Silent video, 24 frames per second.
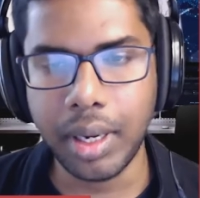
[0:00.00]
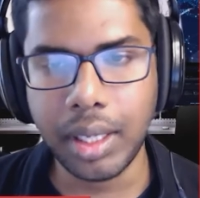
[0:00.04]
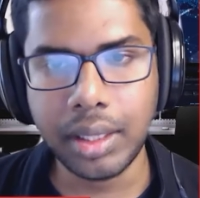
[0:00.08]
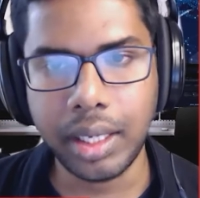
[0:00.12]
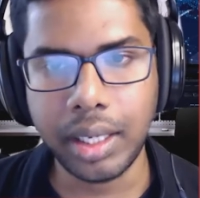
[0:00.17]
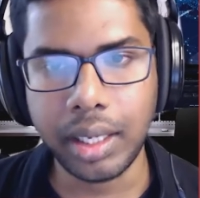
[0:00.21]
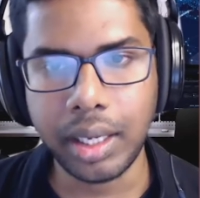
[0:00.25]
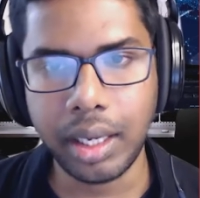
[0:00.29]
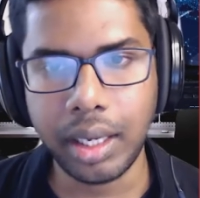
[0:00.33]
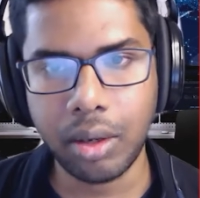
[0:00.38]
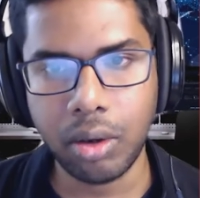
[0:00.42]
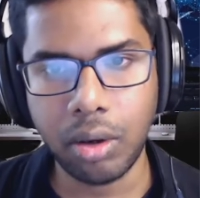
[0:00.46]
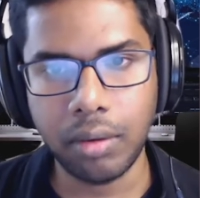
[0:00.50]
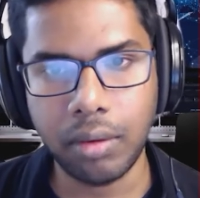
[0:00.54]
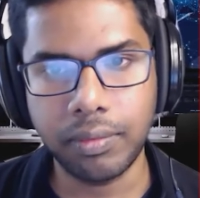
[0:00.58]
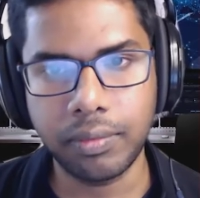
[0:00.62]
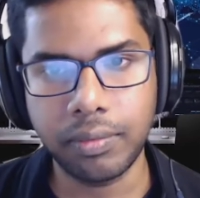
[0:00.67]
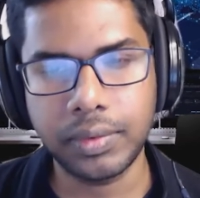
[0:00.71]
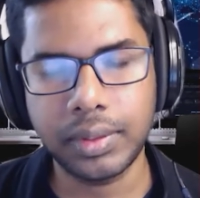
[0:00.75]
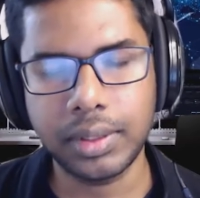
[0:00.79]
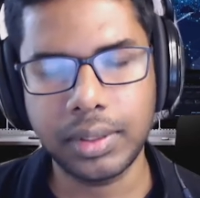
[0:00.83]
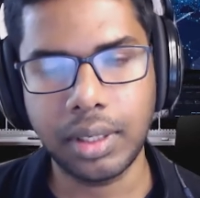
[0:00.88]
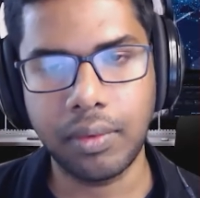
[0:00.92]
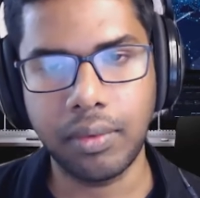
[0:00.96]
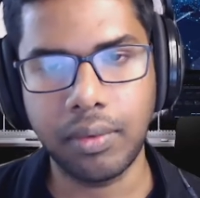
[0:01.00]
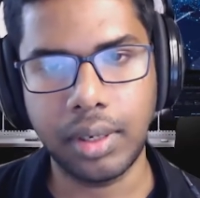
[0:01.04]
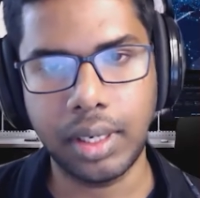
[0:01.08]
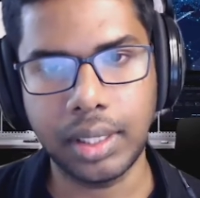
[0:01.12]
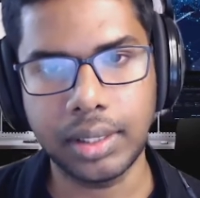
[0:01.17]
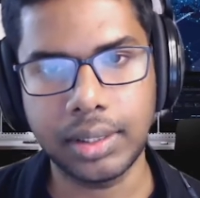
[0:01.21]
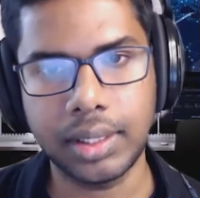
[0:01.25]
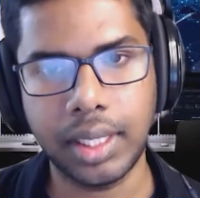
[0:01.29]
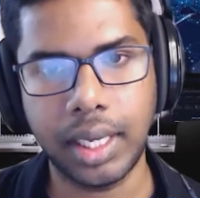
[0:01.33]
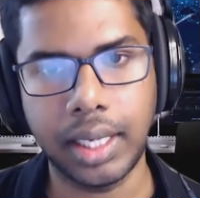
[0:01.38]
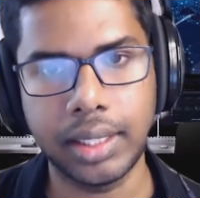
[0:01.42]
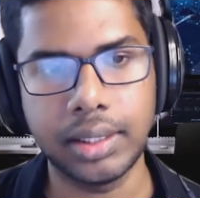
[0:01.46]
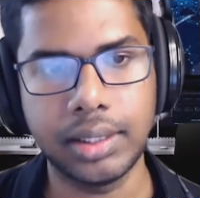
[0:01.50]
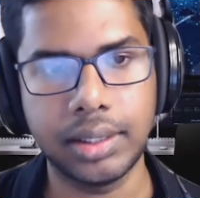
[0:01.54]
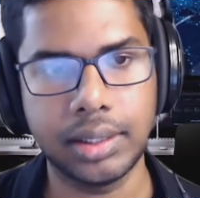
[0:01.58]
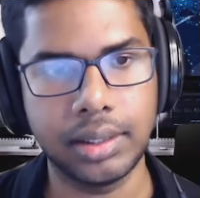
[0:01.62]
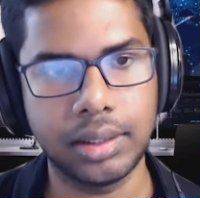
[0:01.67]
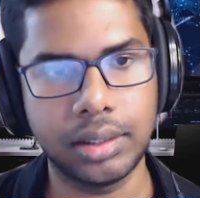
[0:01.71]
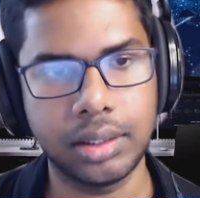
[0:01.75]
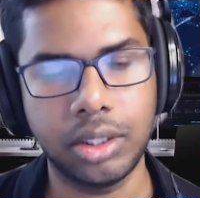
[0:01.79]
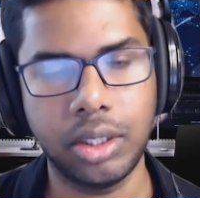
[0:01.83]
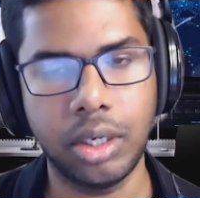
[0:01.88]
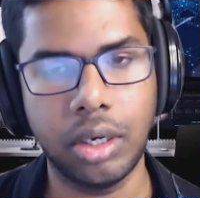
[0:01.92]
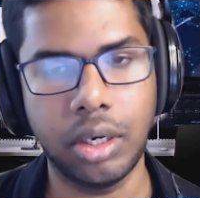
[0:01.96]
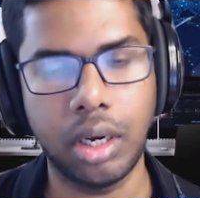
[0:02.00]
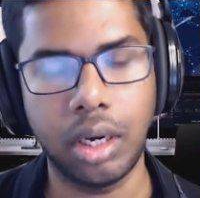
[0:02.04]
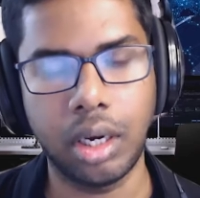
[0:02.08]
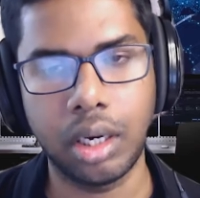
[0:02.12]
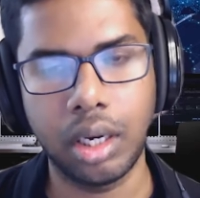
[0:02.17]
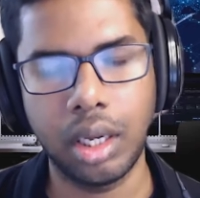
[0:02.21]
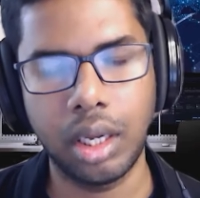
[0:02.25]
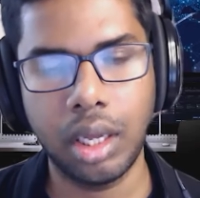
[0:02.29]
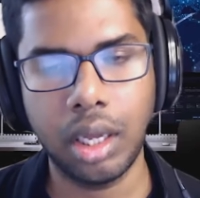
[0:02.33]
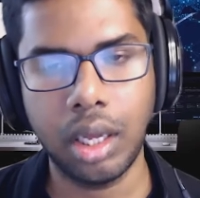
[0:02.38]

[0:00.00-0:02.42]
thinking of serverless as just your